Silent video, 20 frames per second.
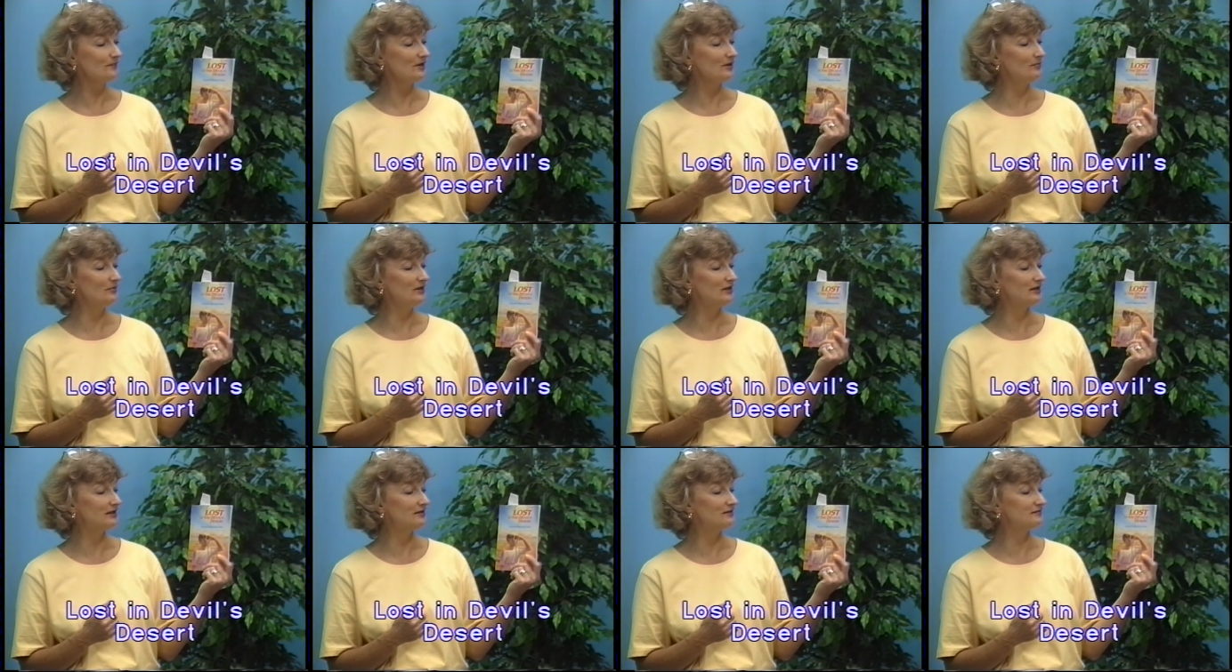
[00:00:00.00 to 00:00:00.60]

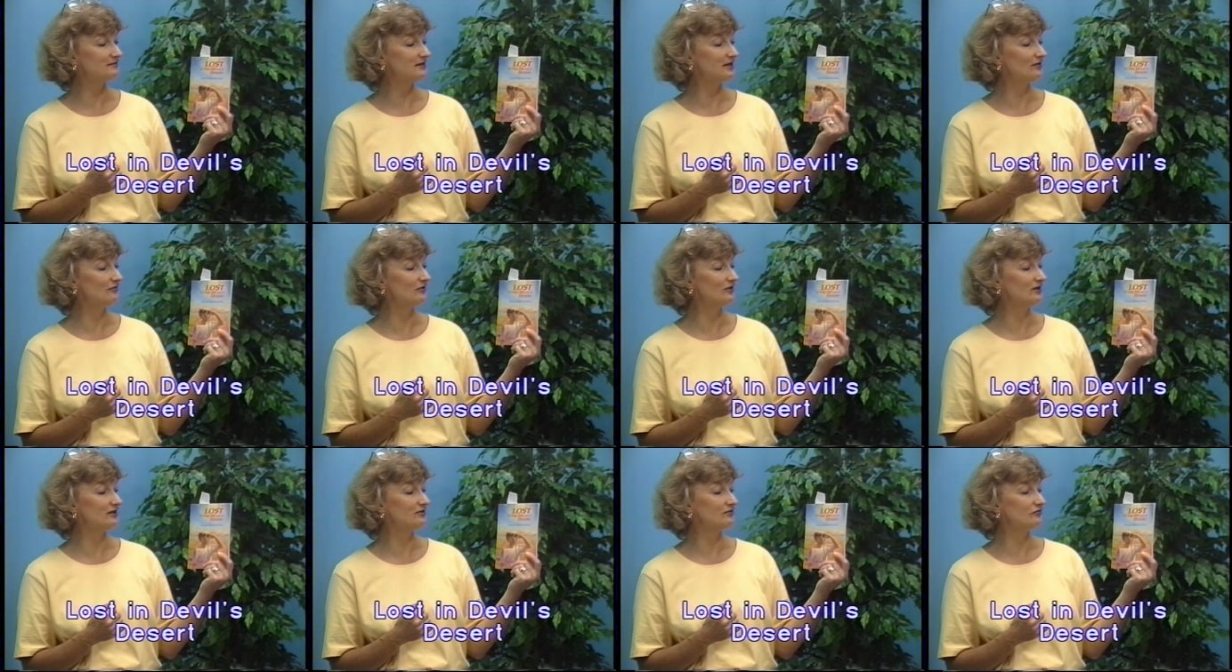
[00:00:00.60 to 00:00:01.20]
because
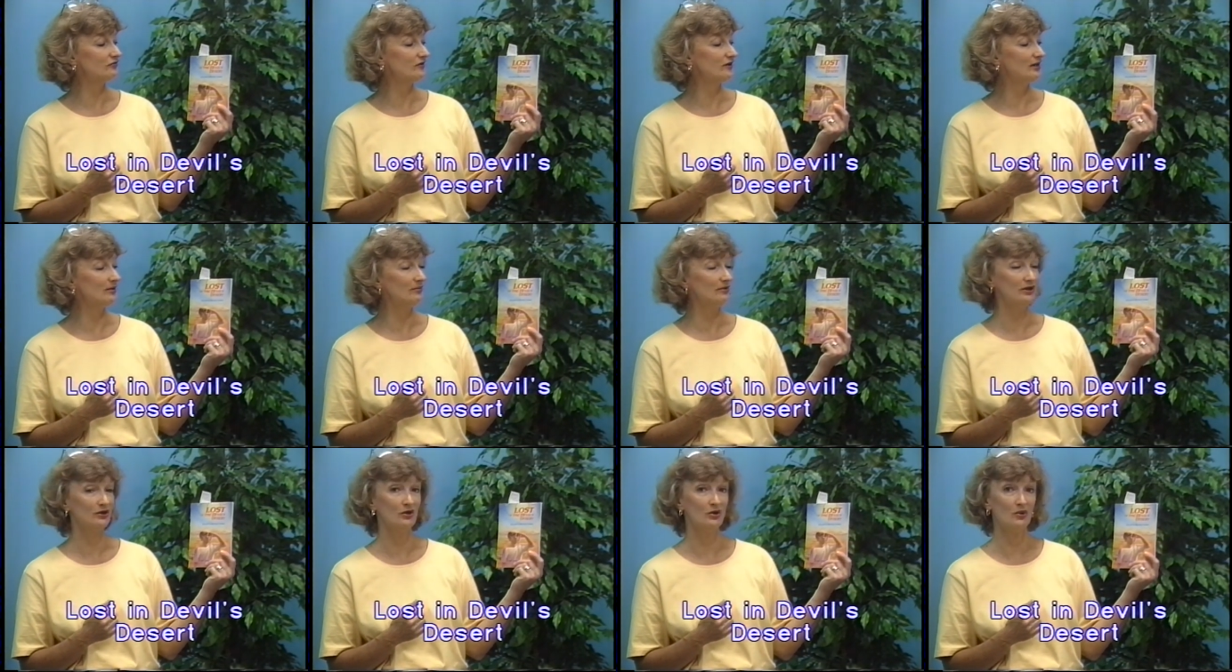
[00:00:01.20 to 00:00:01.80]
Kevin and his
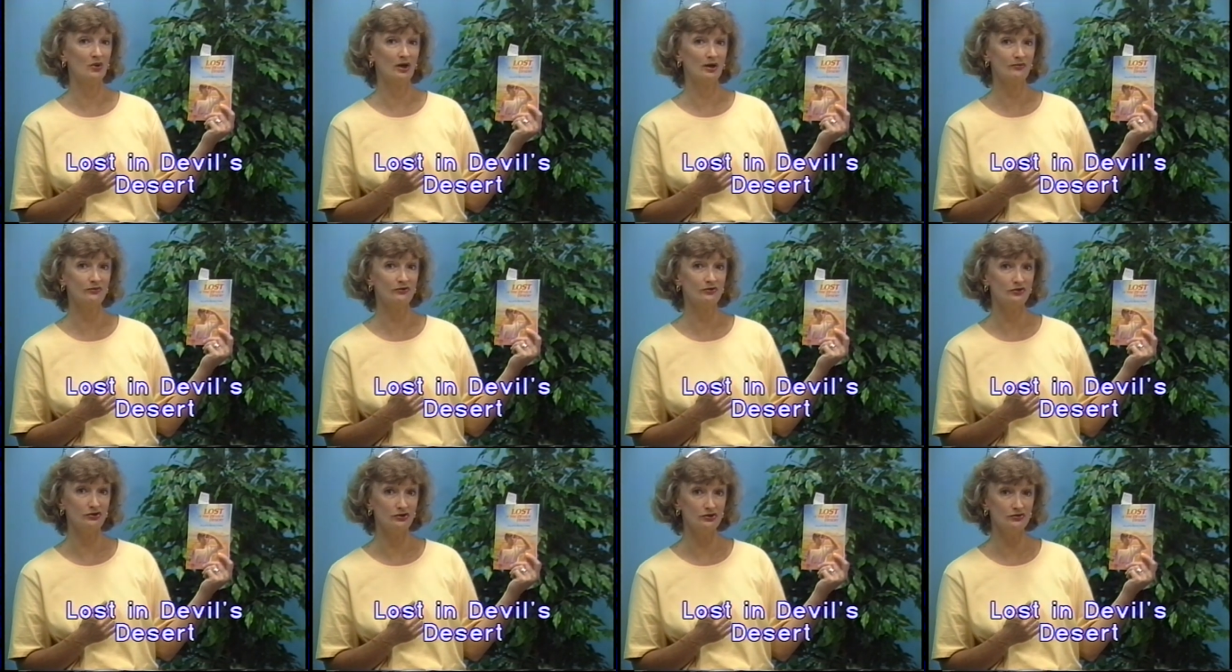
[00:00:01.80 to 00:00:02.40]
family go up
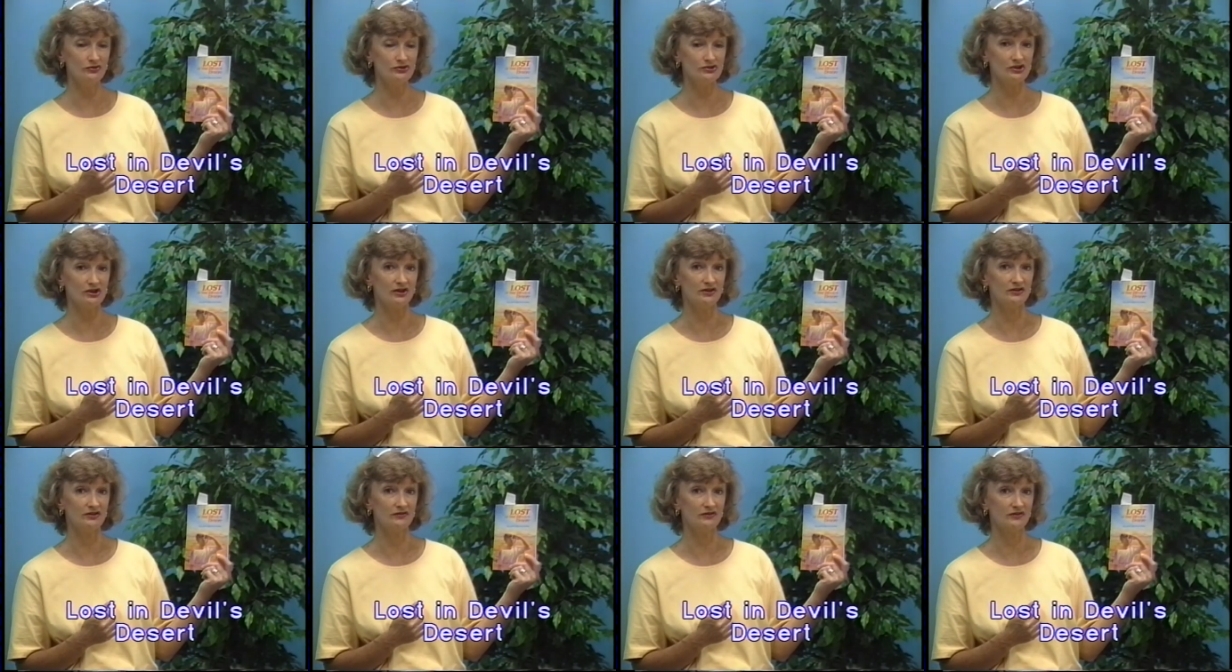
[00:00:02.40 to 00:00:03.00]
to Utah
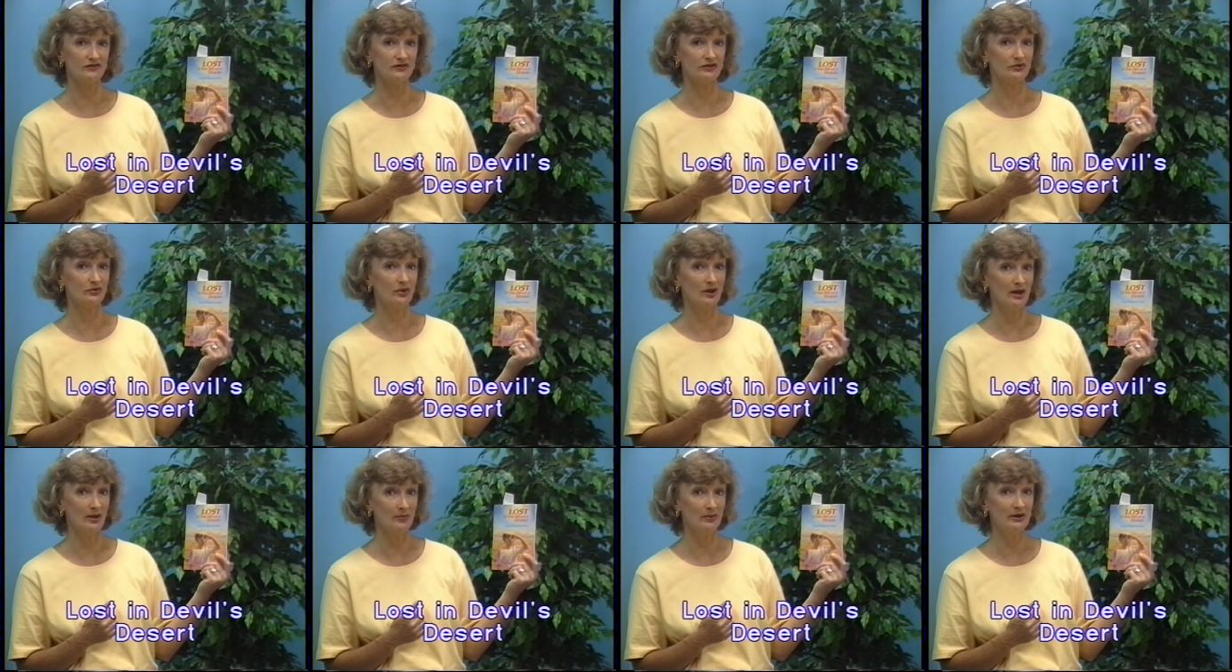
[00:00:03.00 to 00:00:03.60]
to visit
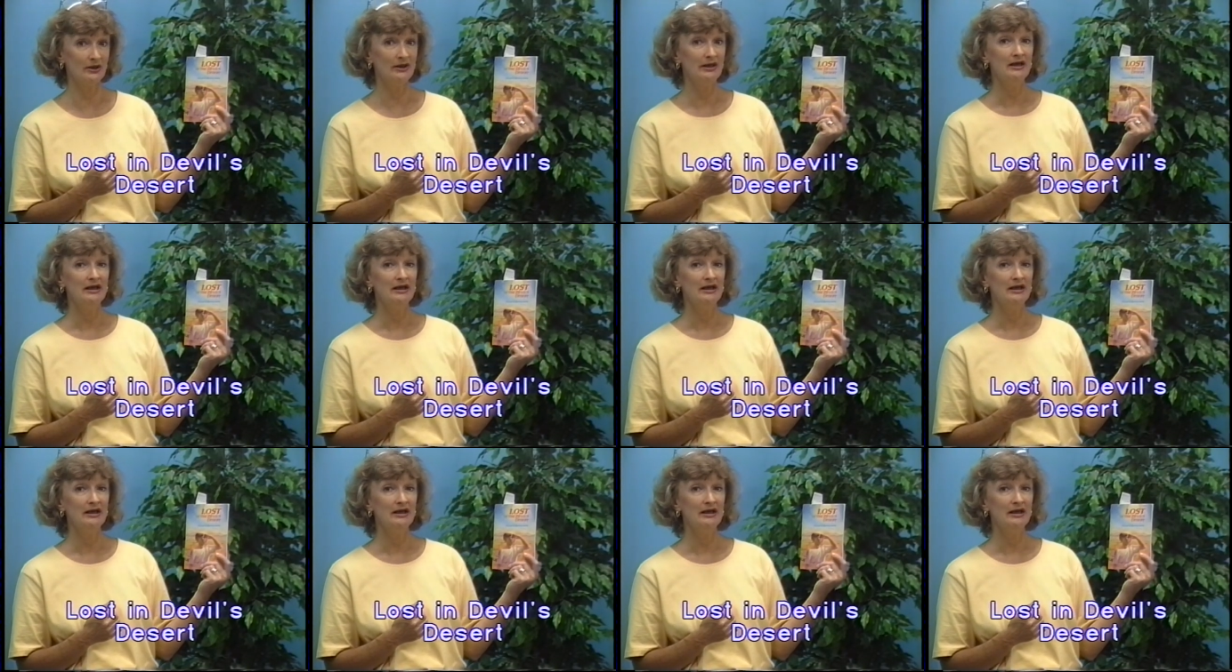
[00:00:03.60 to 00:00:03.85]
Grandma,